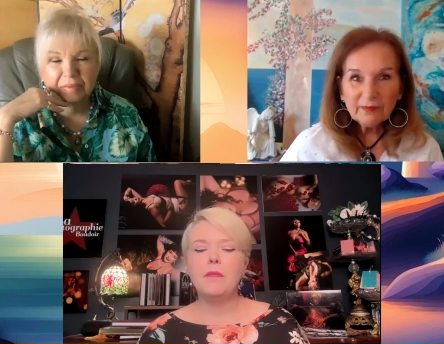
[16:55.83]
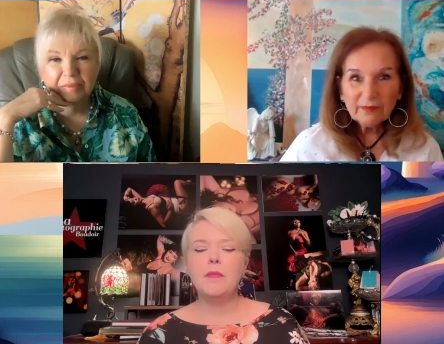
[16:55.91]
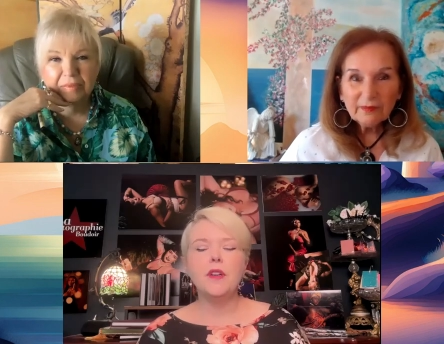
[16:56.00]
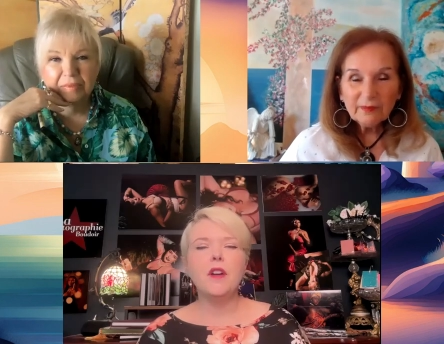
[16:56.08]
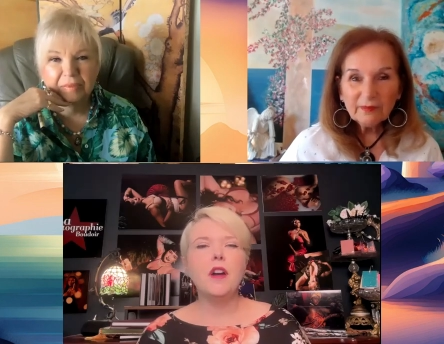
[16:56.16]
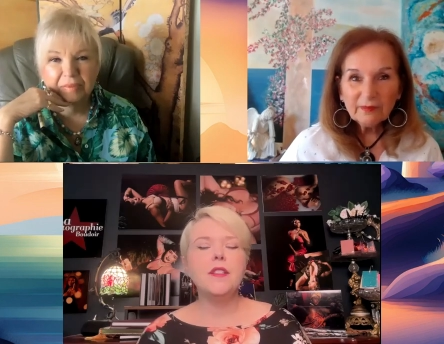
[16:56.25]

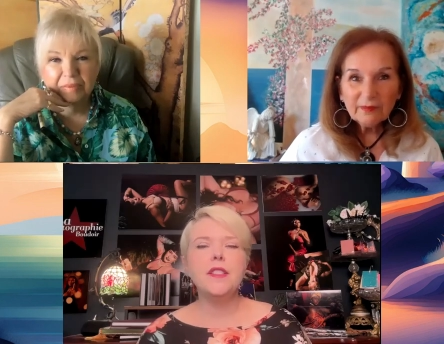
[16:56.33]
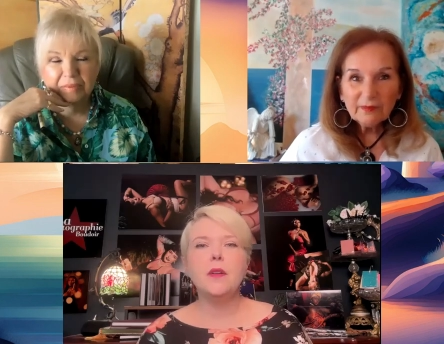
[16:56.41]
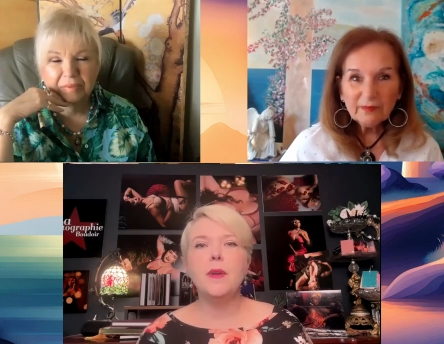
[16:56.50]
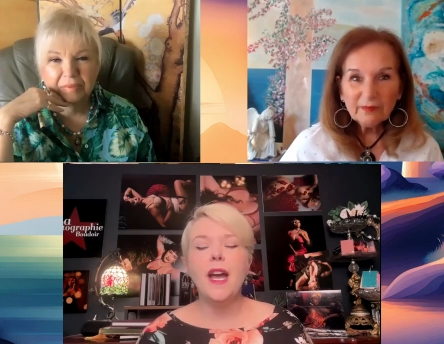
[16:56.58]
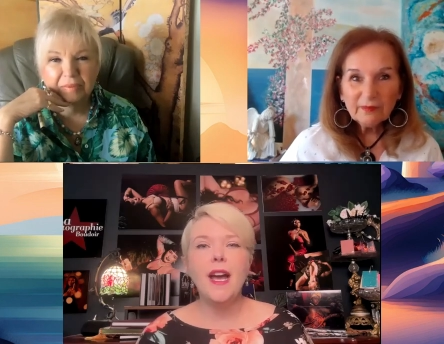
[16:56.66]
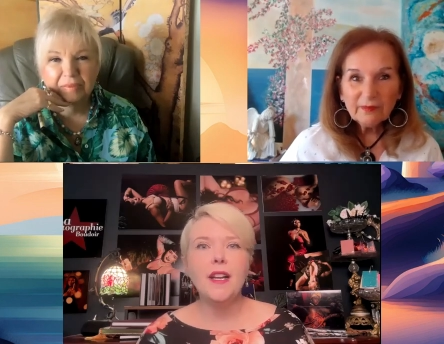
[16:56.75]
Speaker 1: you're also
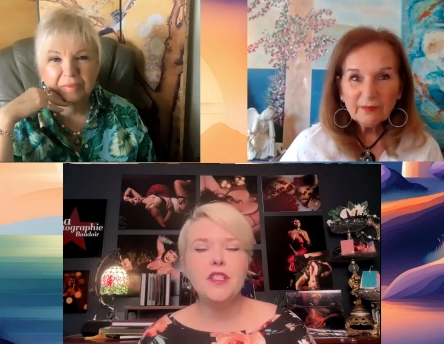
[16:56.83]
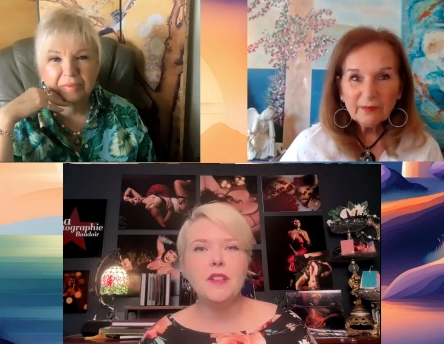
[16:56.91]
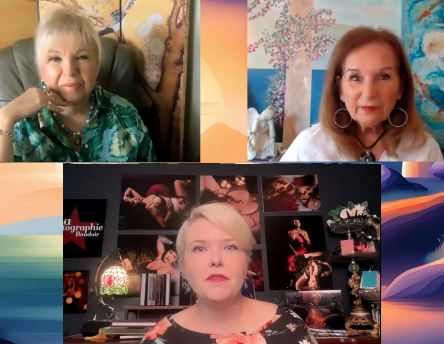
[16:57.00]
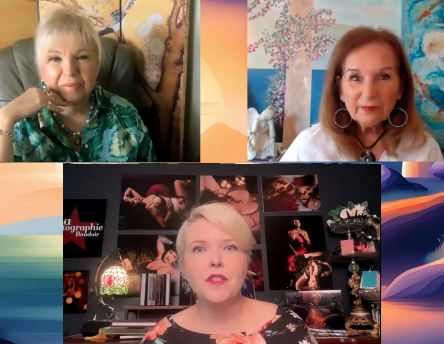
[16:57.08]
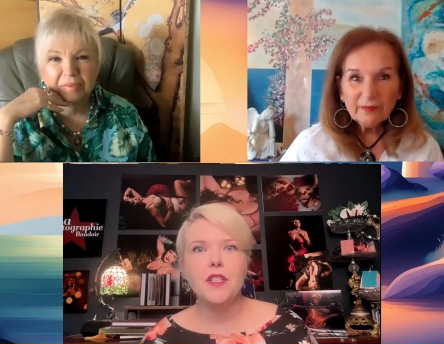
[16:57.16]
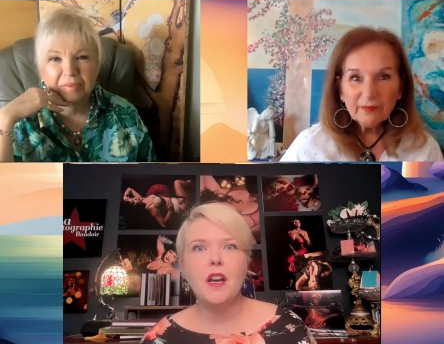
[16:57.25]
an action
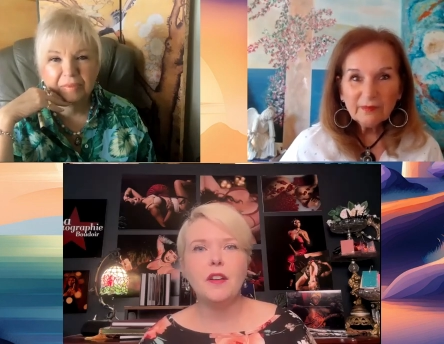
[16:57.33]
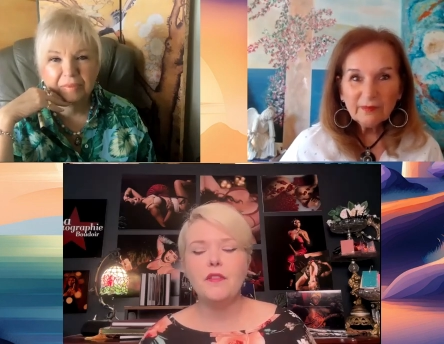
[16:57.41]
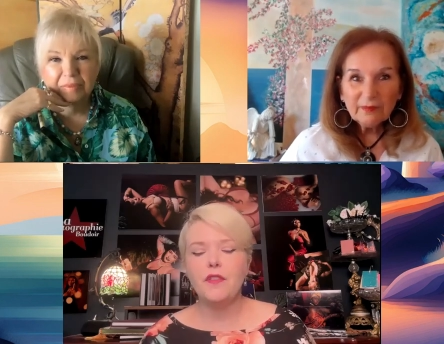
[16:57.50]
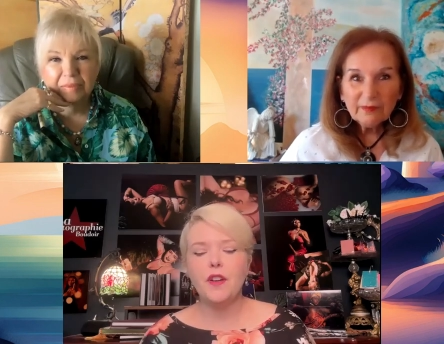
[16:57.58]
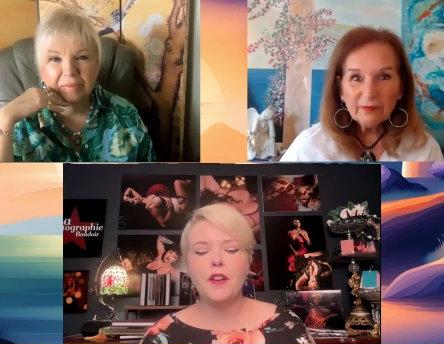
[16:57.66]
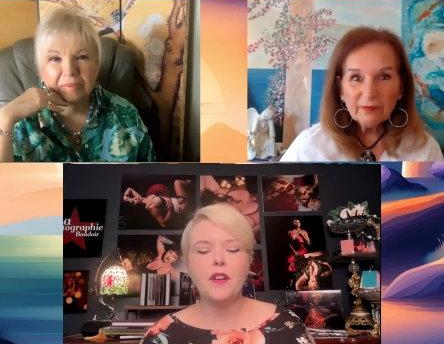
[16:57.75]

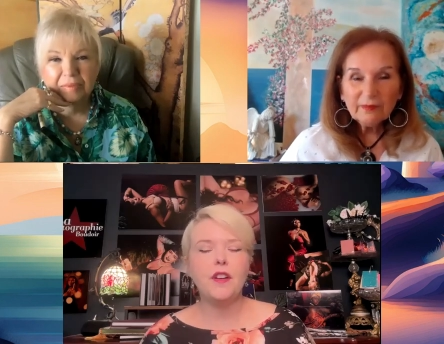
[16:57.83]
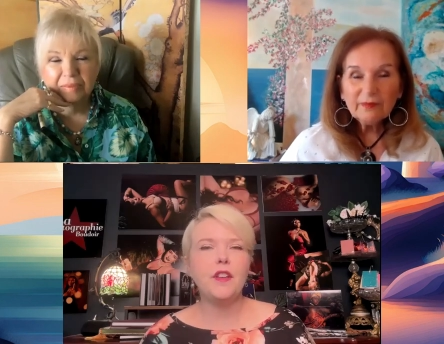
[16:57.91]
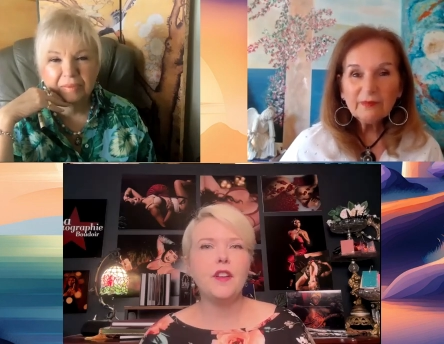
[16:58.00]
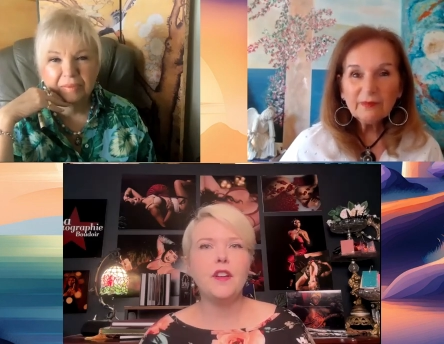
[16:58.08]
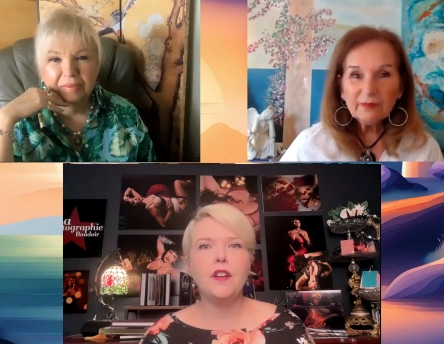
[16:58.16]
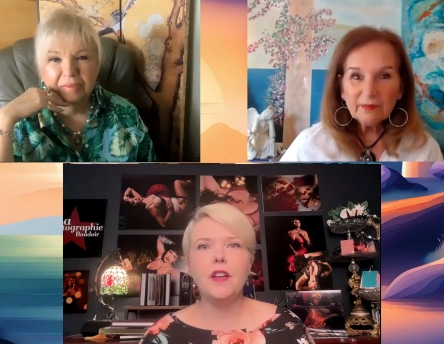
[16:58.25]
photographer
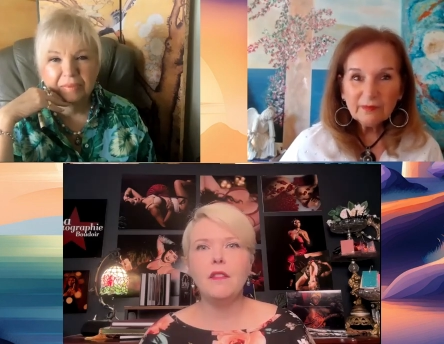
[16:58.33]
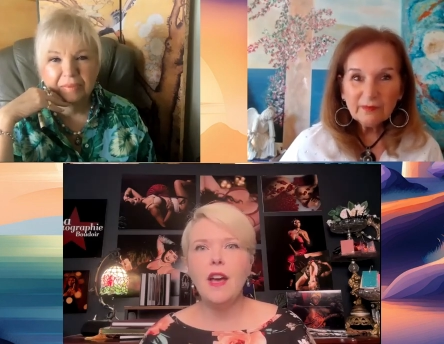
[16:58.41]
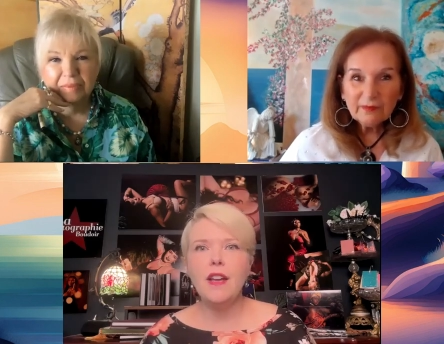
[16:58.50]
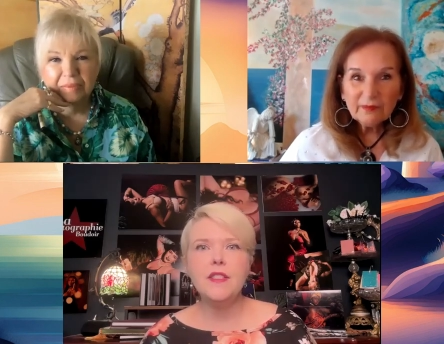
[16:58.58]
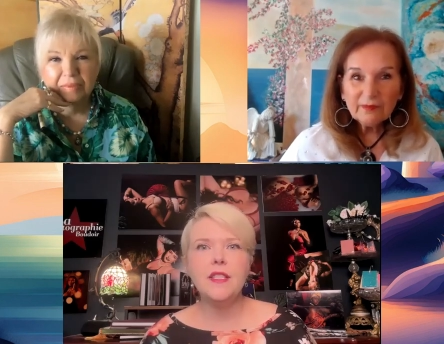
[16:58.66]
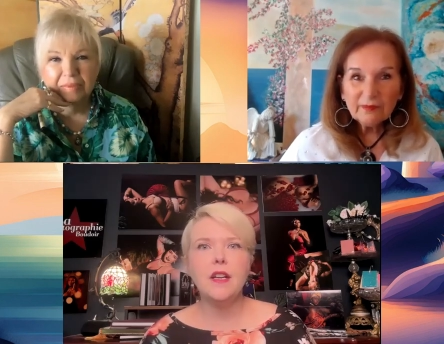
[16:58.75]
you're a
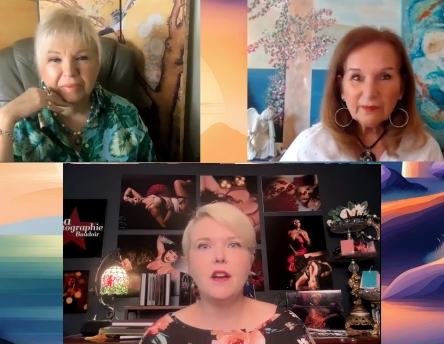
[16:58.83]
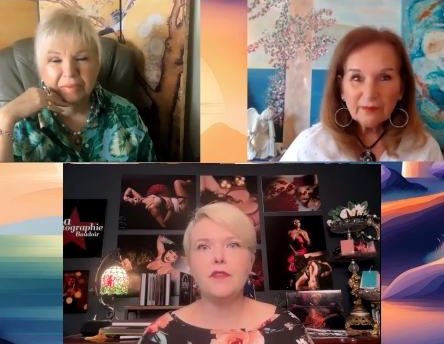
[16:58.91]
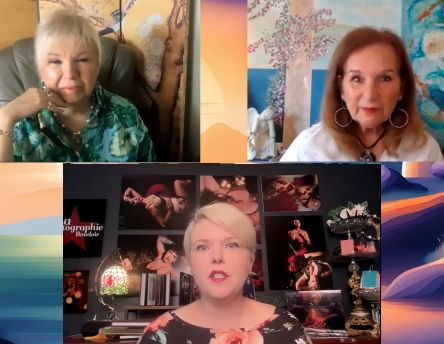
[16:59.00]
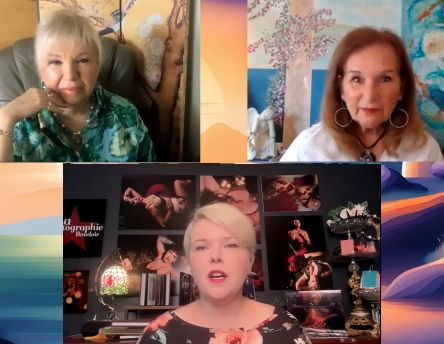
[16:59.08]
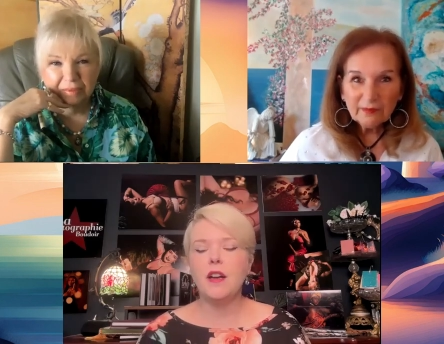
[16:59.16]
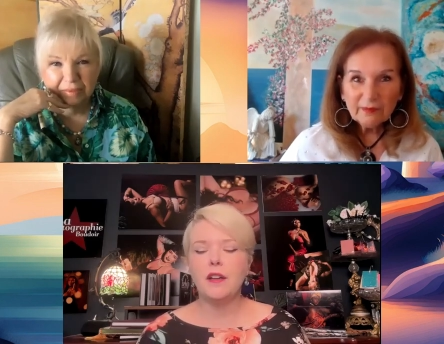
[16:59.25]
lifestyle
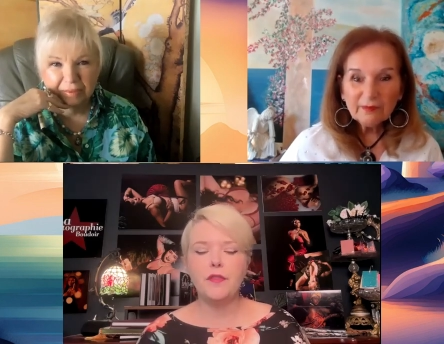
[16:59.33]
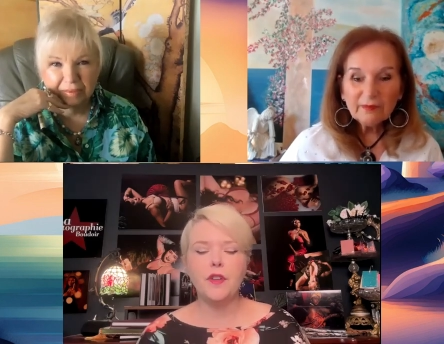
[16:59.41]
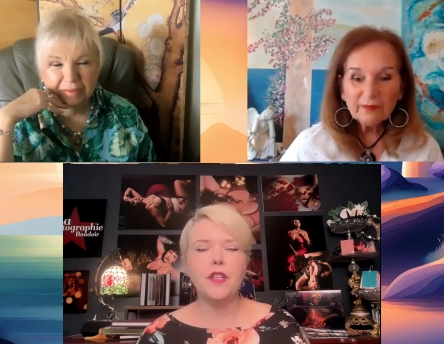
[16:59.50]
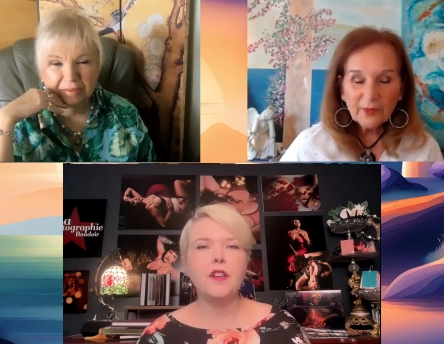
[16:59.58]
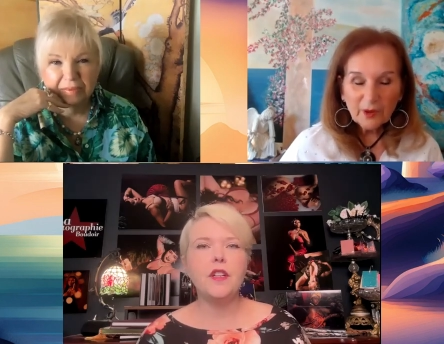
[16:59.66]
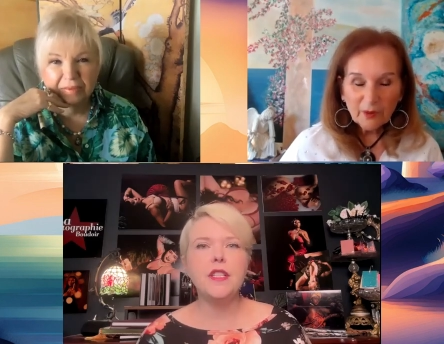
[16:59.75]
photographer
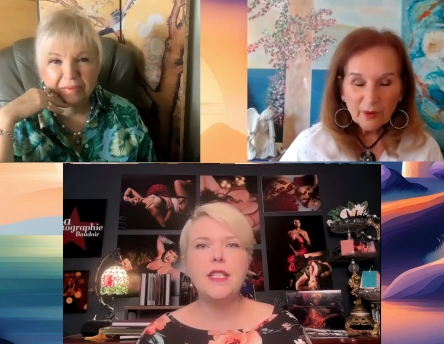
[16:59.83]
you're a